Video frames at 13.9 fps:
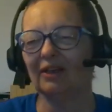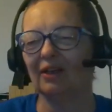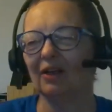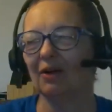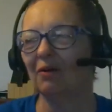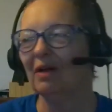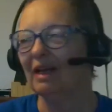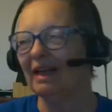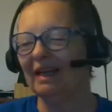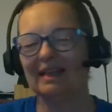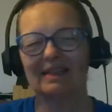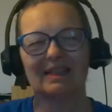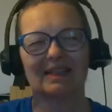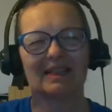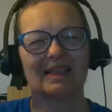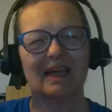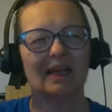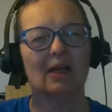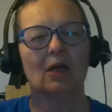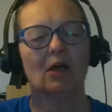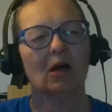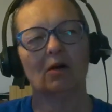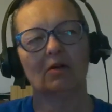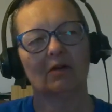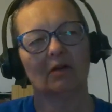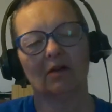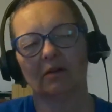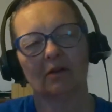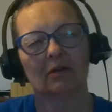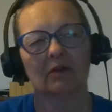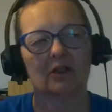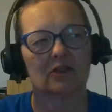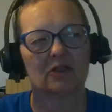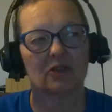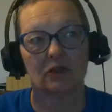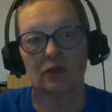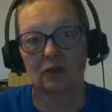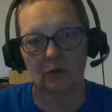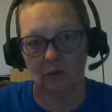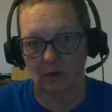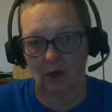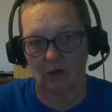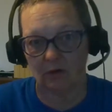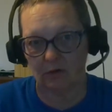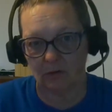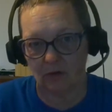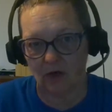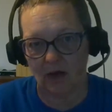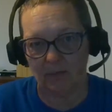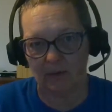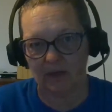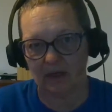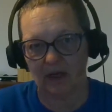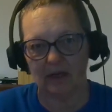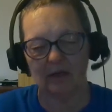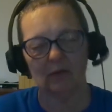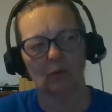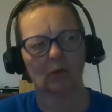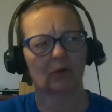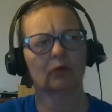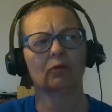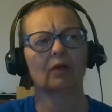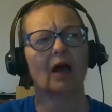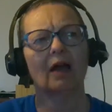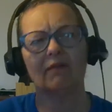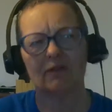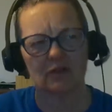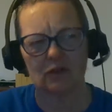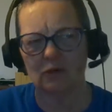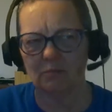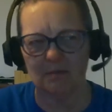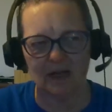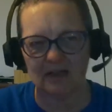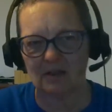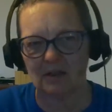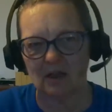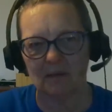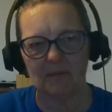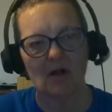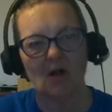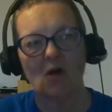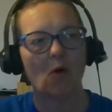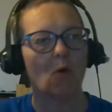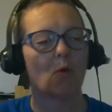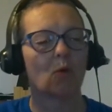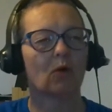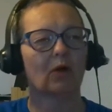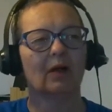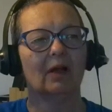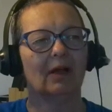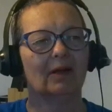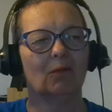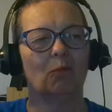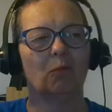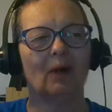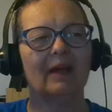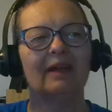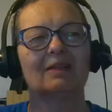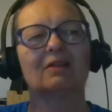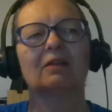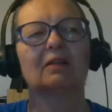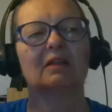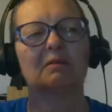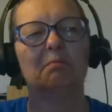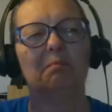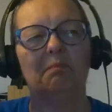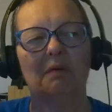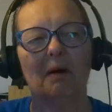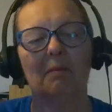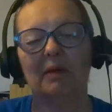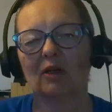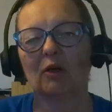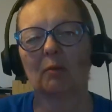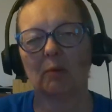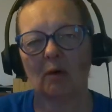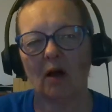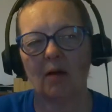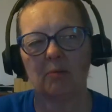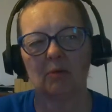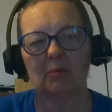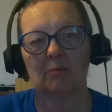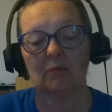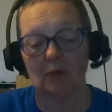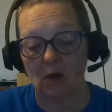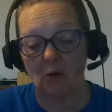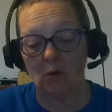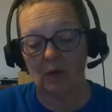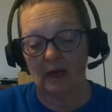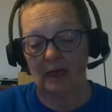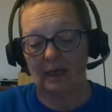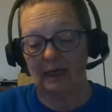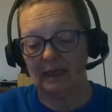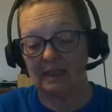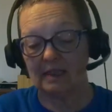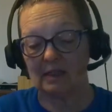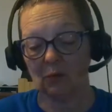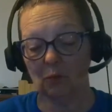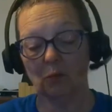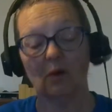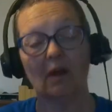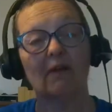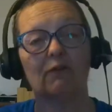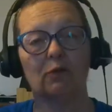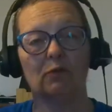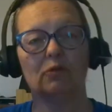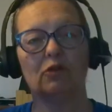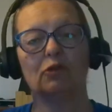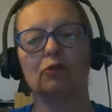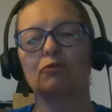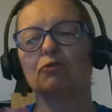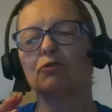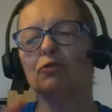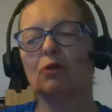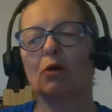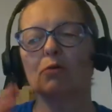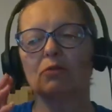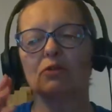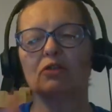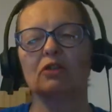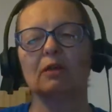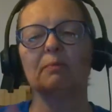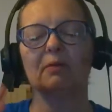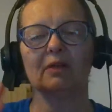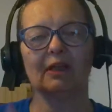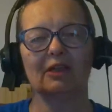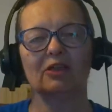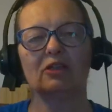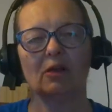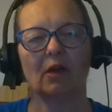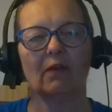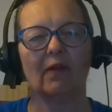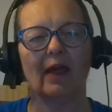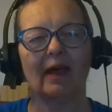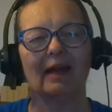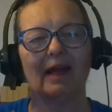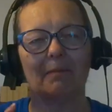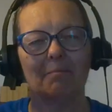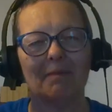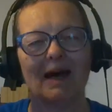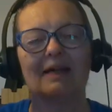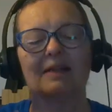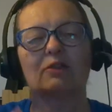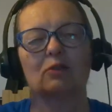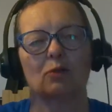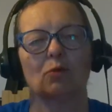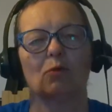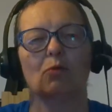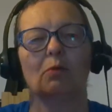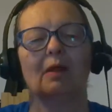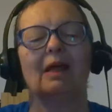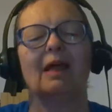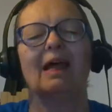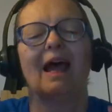you know, he doesn't say, "Oh no, your list is too long or too complicated or your life is too messed up or wait until it's a bigger problem." No, he's a refuge and there's no stipulation on that. My soul